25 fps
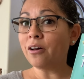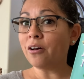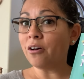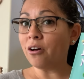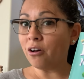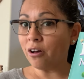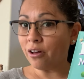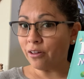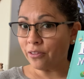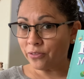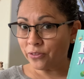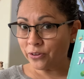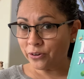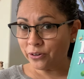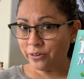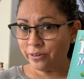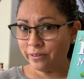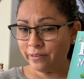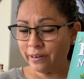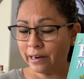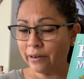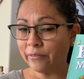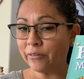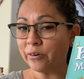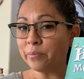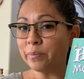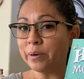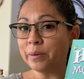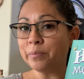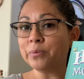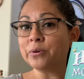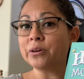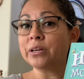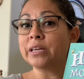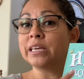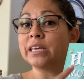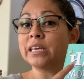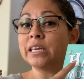author, and
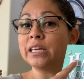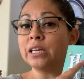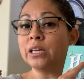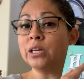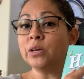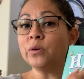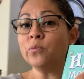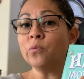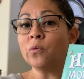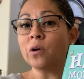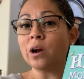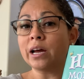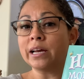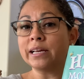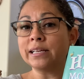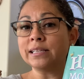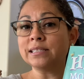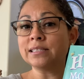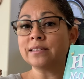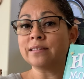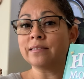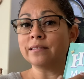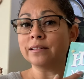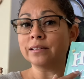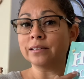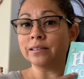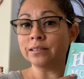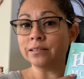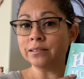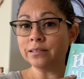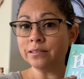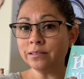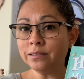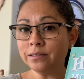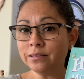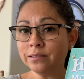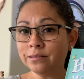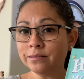remember, he writes the